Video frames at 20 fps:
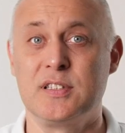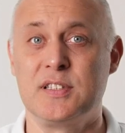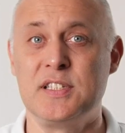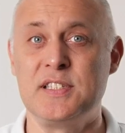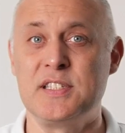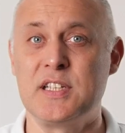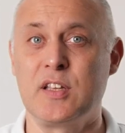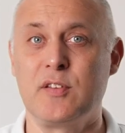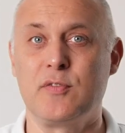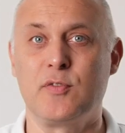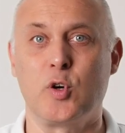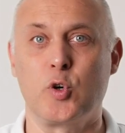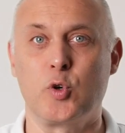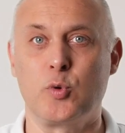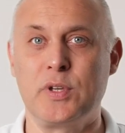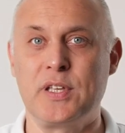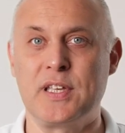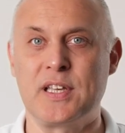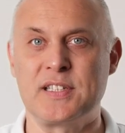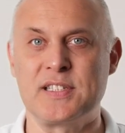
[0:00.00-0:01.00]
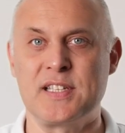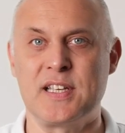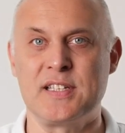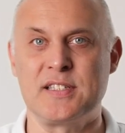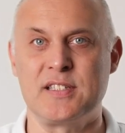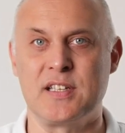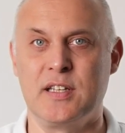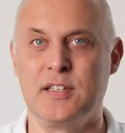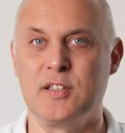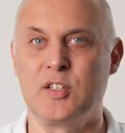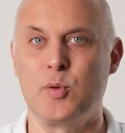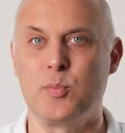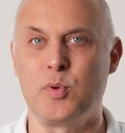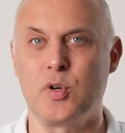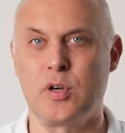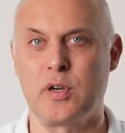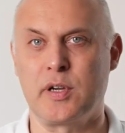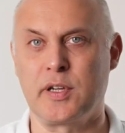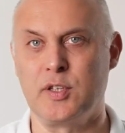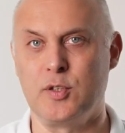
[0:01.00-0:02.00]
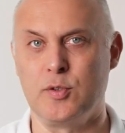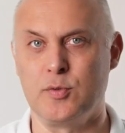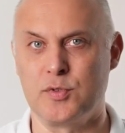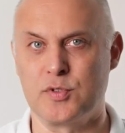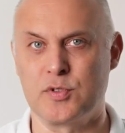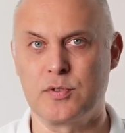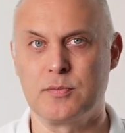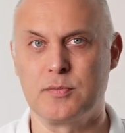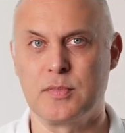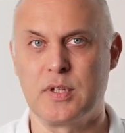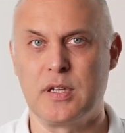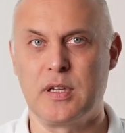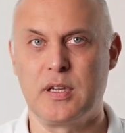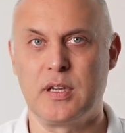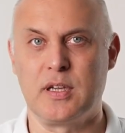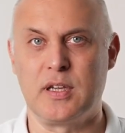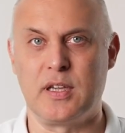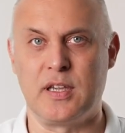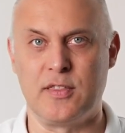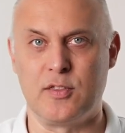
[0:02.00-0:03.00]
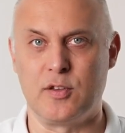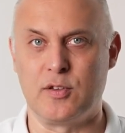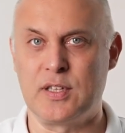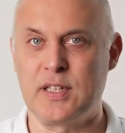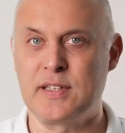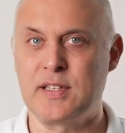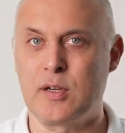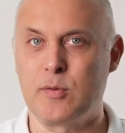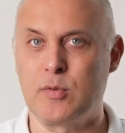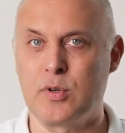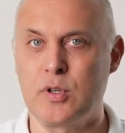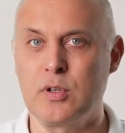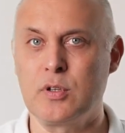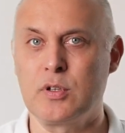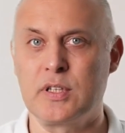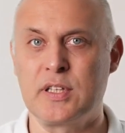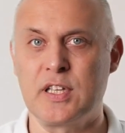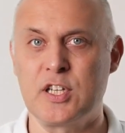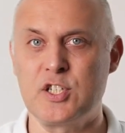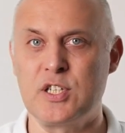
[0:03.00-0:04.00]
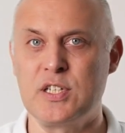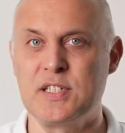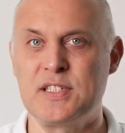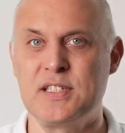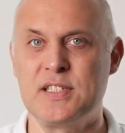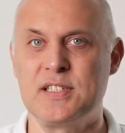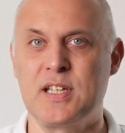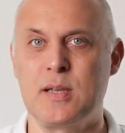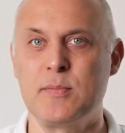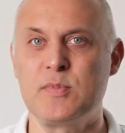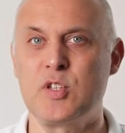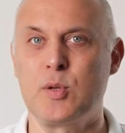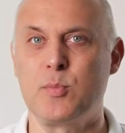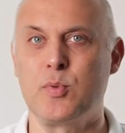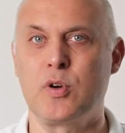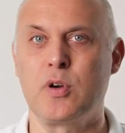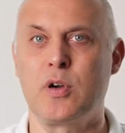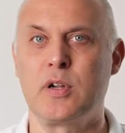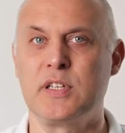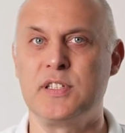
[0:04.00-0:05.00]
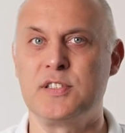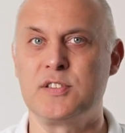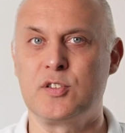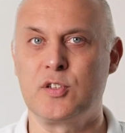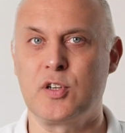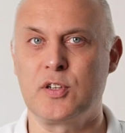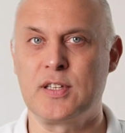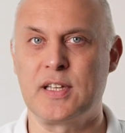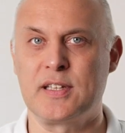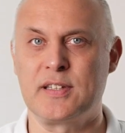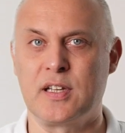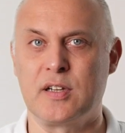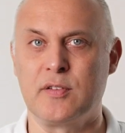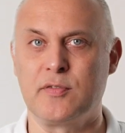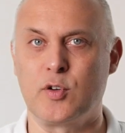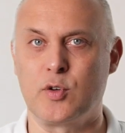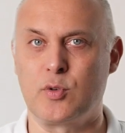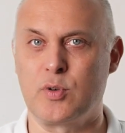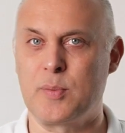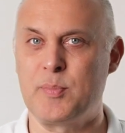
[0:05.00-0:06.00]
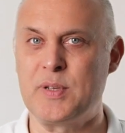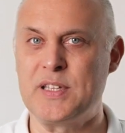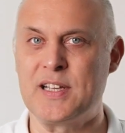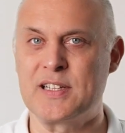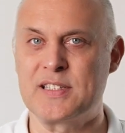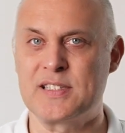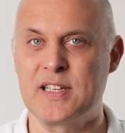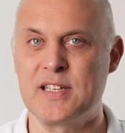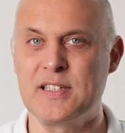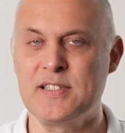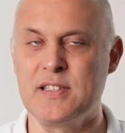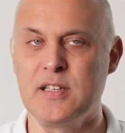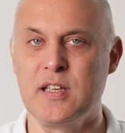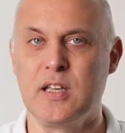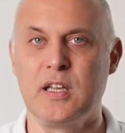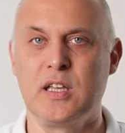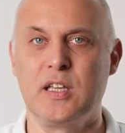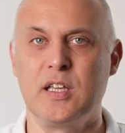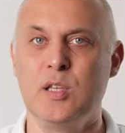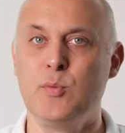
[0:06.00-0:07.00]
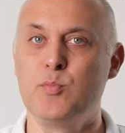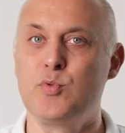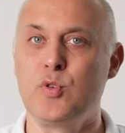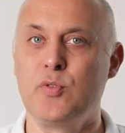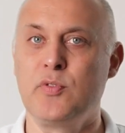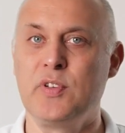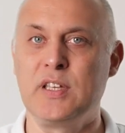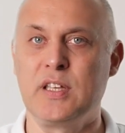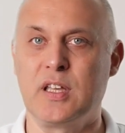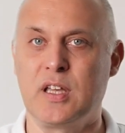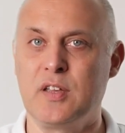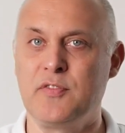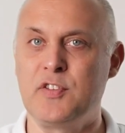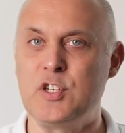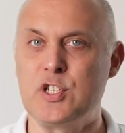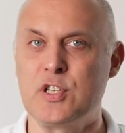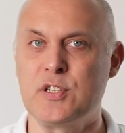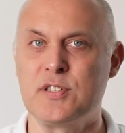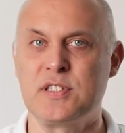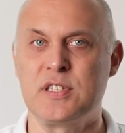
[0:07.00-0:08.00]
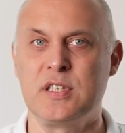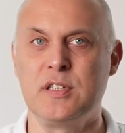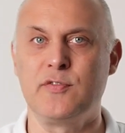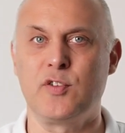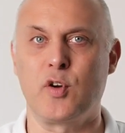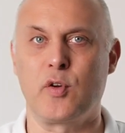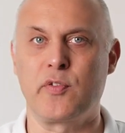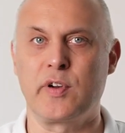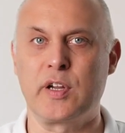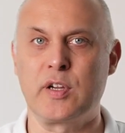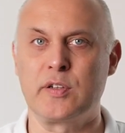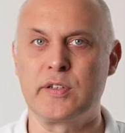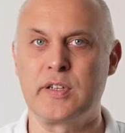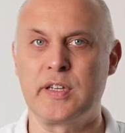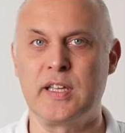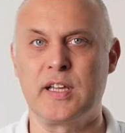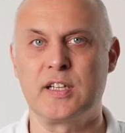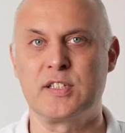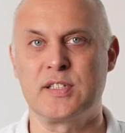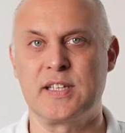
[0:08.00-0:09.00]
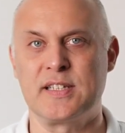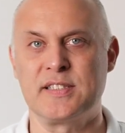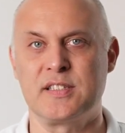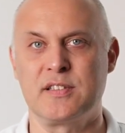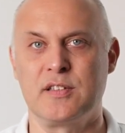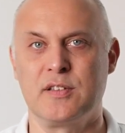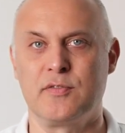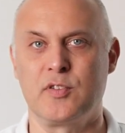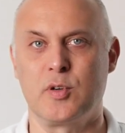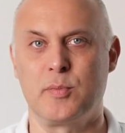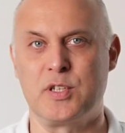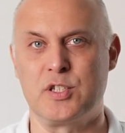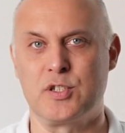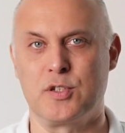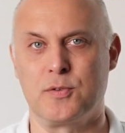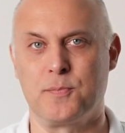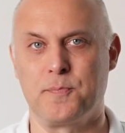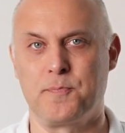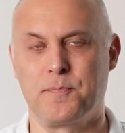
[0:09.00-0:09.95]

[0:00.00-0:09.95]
designed for quick access and temporary use. In the data world, caching systems temporarily store data for rapid access, improving efficiency for frequently accessed information.